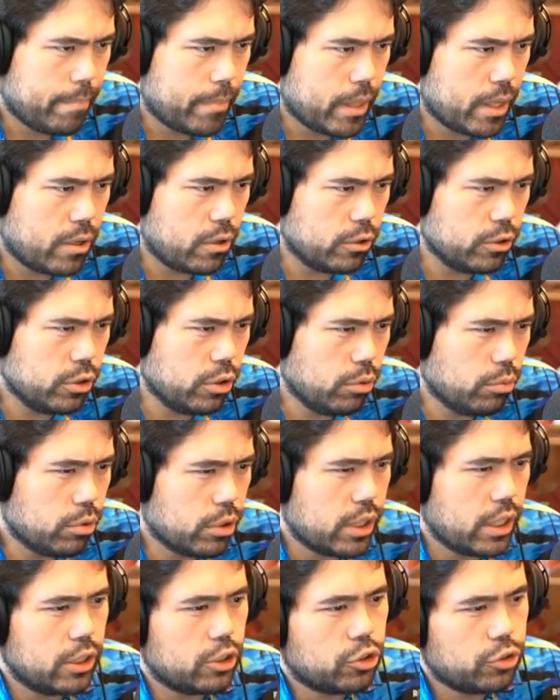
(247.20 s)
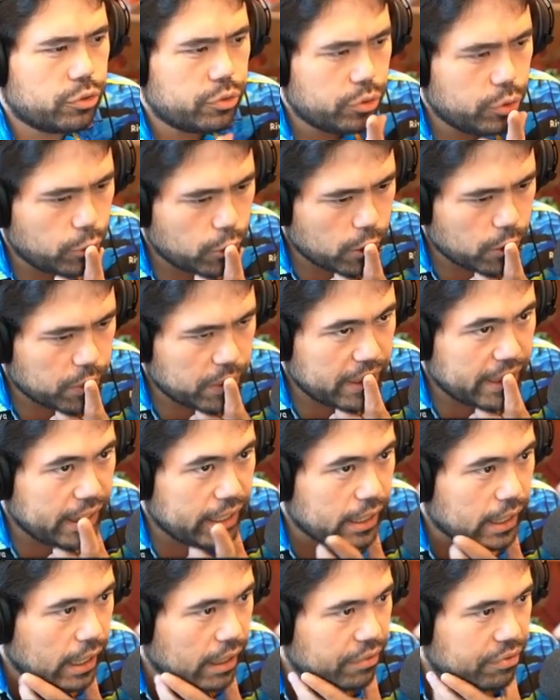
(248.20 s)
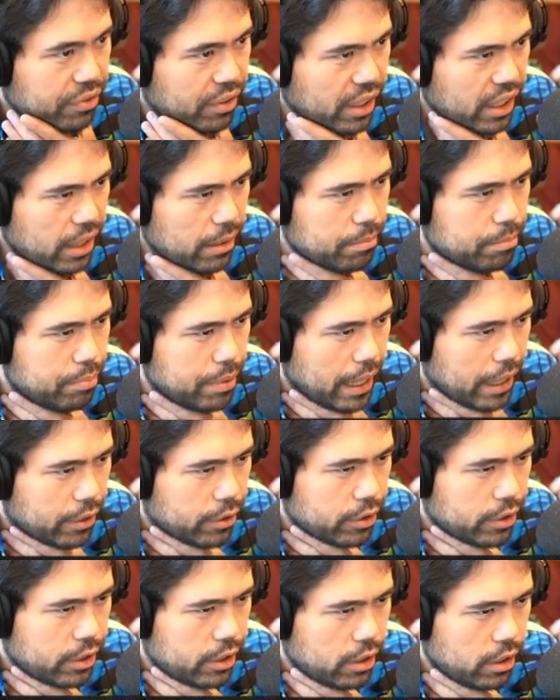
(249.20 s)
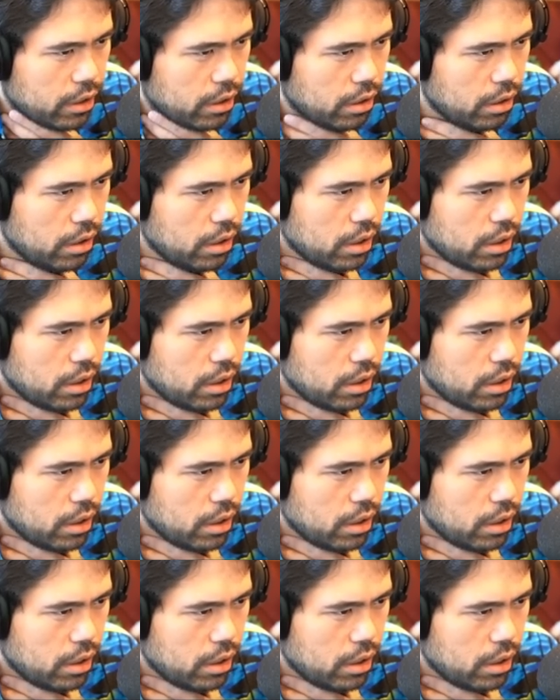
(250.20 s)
can also go rook h4 wait I feel like I'm better here